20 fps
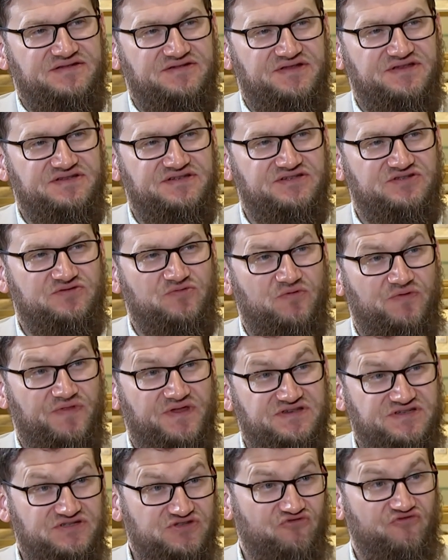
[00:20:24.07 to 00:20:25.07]
So this
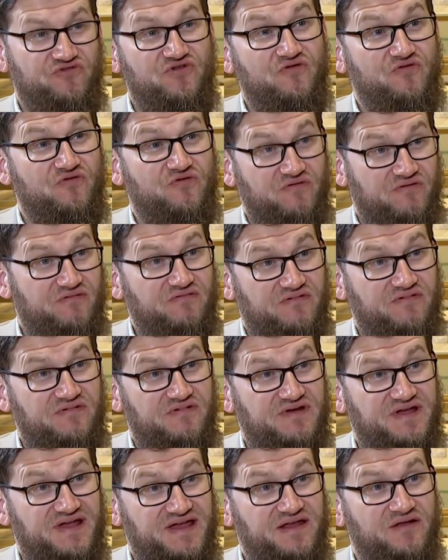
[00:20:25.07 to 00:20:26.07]
is the real,
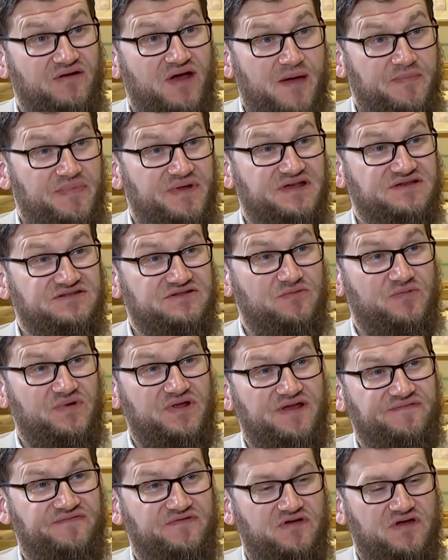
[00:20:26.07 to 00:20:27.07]
happiness that we
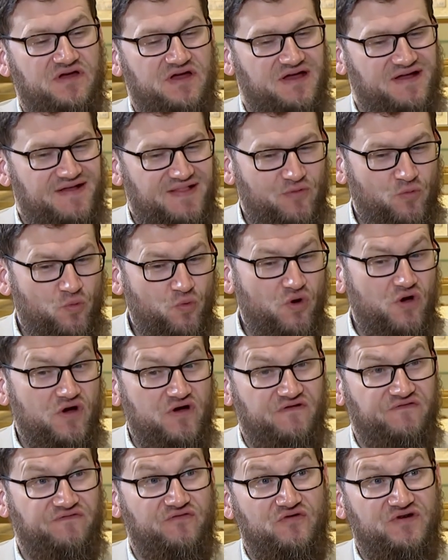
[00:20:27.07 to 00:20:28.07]
have to
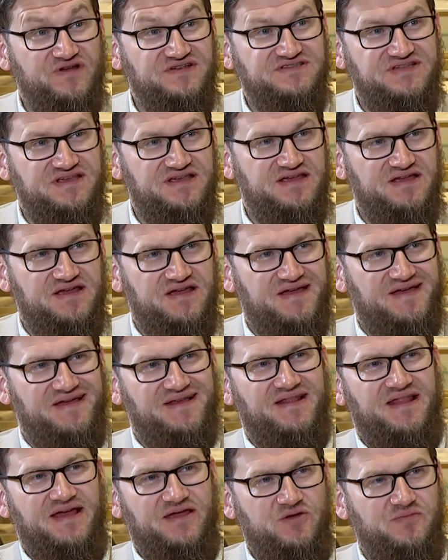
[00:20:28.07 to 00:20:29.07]
work for. Is
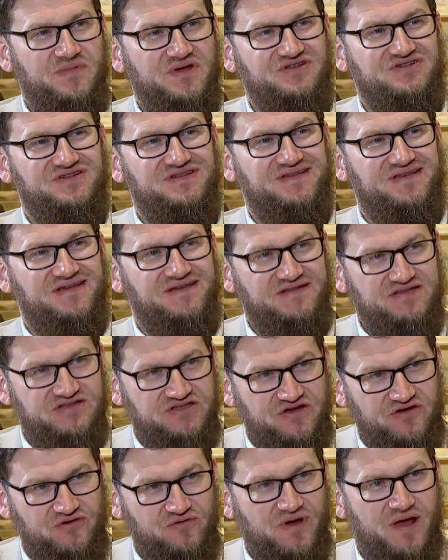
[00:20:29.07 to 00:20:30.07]
like you mentioned, the
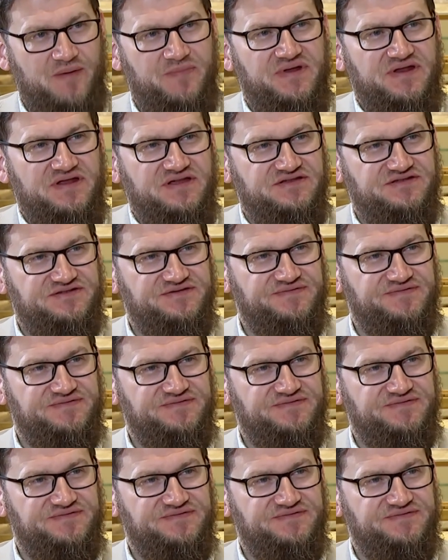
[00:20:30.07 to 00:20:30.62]
internal happiness.